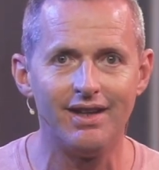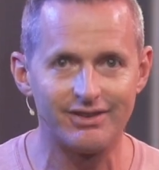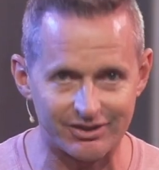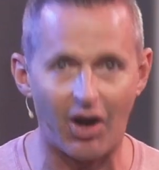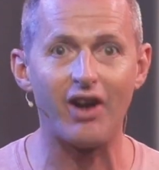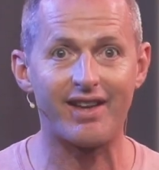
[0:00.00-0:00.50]

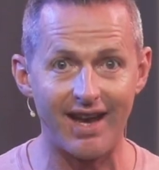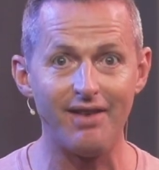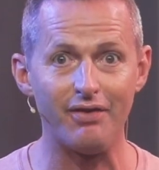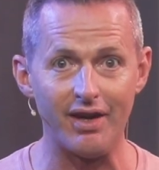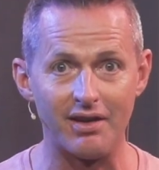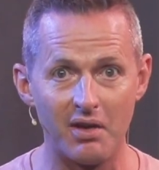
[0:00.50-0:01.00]
start
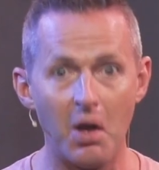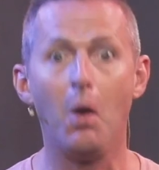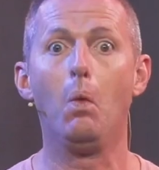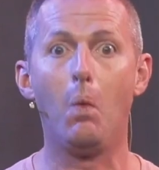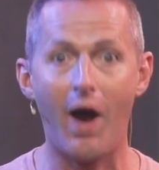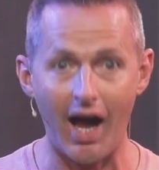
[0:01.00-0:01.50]
giving
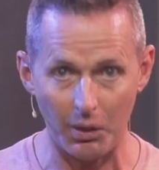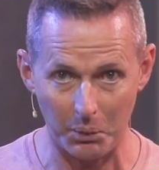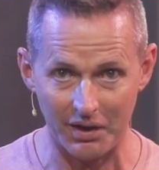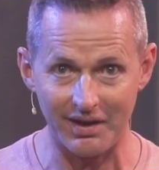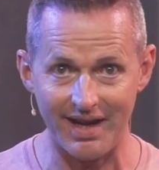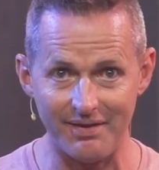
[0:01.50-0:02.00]
while
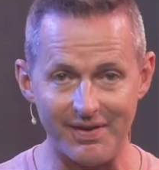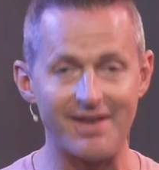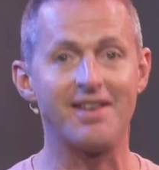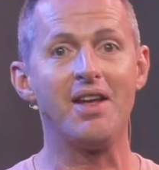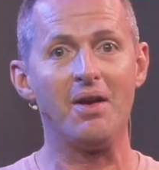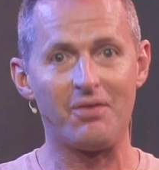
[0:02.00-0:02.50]
we're
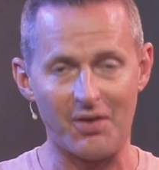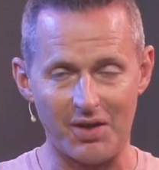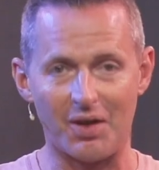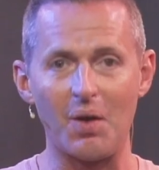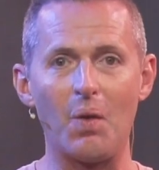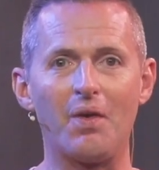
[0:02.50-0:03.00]
living for
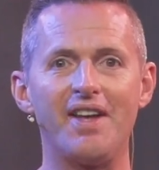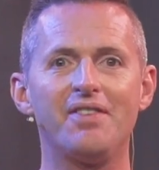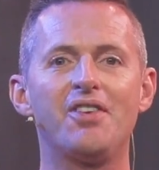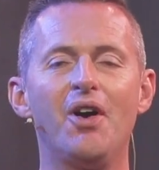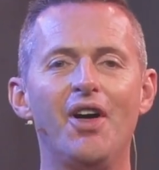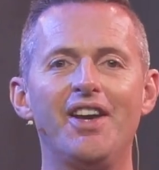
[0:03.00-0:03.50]
the glory
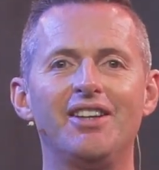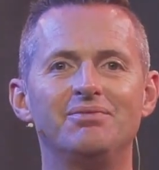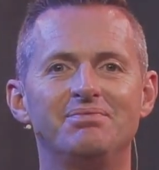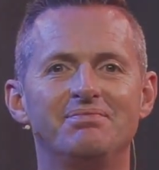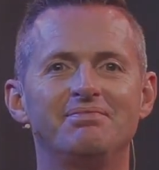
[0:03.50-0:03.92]
of God.